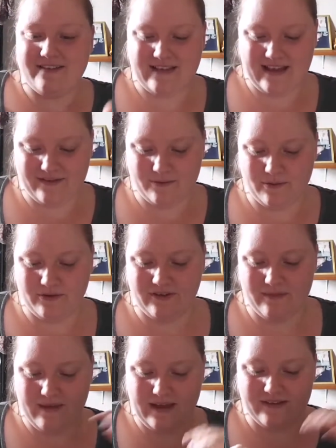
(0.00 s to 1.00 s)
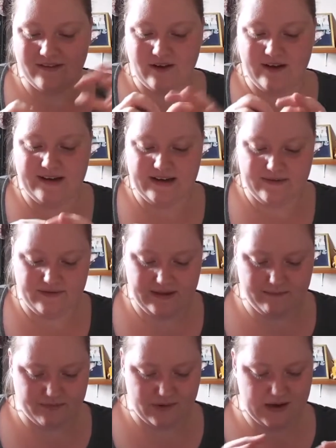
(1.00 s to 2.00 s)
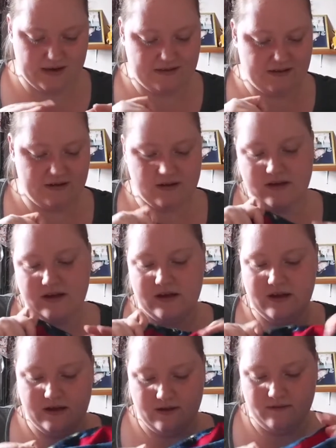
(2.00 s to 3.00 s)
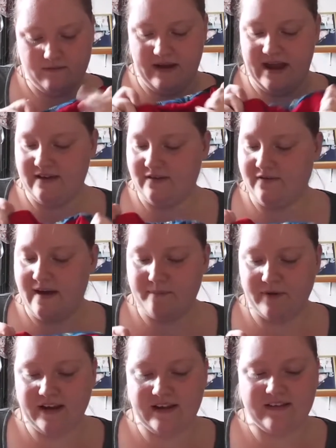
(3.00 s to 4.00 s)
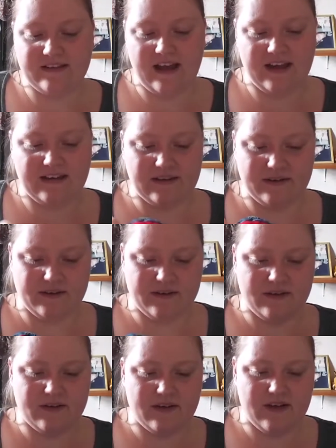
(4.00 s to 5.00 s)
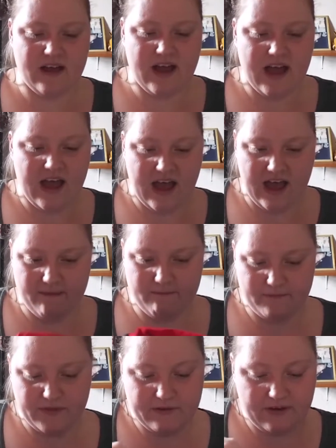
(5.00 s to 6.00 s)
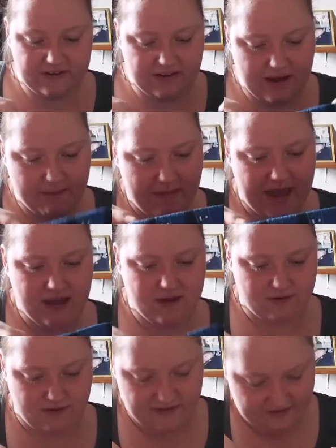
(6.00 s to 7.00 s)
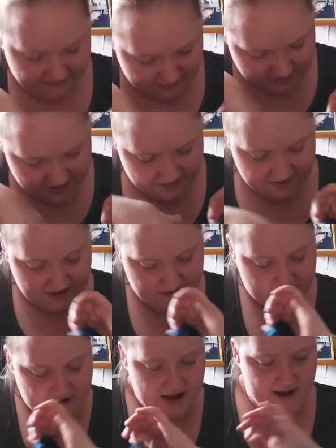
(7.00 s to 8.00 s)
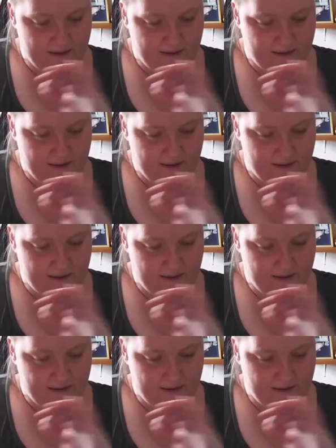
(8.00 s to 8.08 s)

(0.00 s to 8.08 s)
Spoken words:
So that's awesome. It's got a lovely bright red fabric inside. There isn't a maker on this, so I don't know